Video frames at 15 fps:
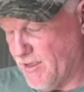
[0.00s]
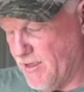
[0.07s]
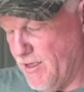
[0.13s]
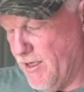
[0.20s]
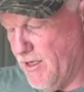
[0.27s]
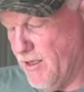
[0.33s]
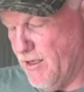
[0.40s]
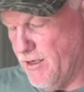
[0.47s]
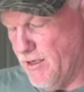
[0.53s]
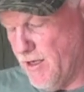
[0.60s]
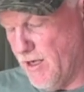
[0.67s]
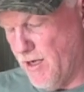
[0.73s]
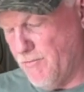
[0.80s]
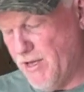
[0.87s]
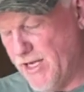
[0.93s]
and
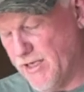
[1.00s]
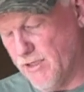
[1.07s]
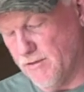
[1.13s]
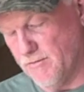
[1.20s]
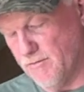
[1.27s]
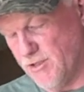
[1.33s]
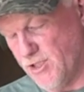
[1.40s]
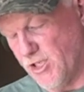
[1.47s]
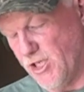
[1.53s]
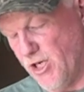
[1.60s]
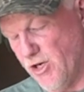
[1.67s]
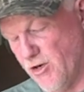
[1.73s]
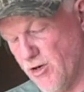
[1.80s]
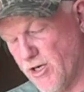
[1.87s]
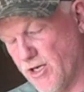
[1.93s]
make it
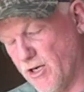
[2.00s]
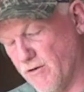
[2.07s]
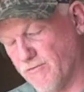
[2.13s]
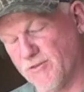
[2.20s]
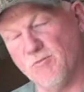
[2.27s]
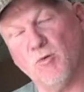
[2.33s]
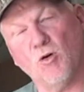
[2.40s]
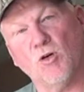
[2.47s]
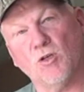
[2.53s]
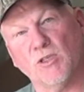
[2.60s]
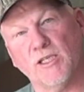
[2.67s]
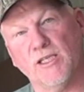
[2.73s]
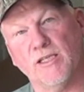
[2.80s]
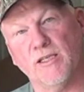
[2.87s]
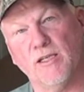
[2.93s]
secure and
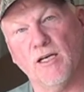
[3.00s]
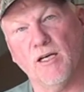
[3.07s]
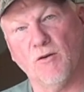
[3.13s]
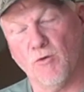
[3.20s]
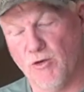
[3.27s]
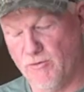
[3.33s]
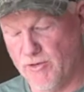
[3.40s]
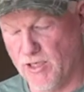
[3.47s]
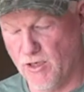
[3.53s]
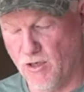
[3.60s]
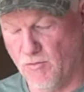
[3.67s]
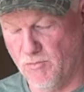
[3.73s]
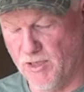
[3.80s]
comfortable, and away we go.